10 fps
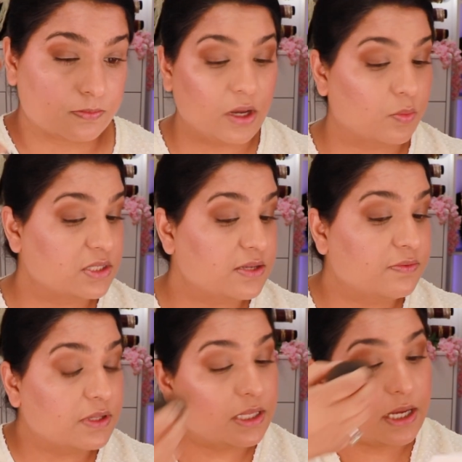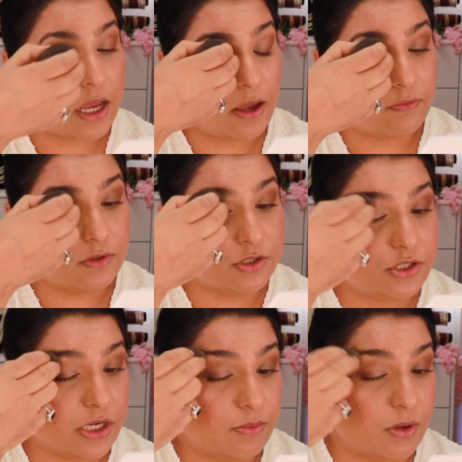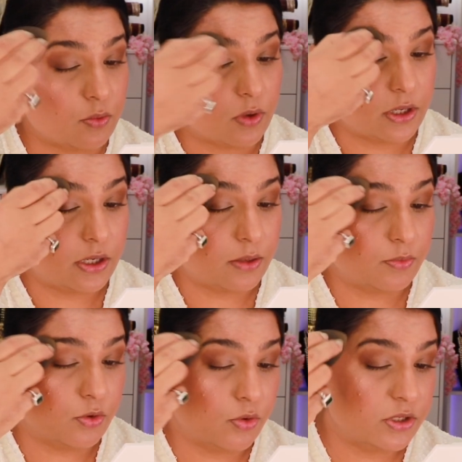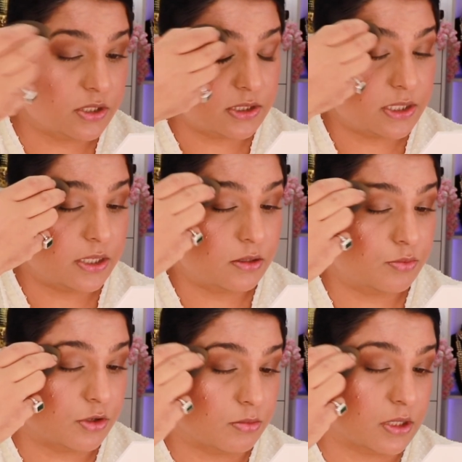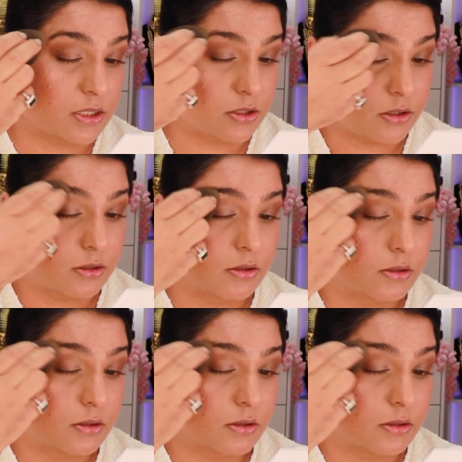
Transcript: And once I feel like I have the shape I wanted, I'm going to take the Beauty Blender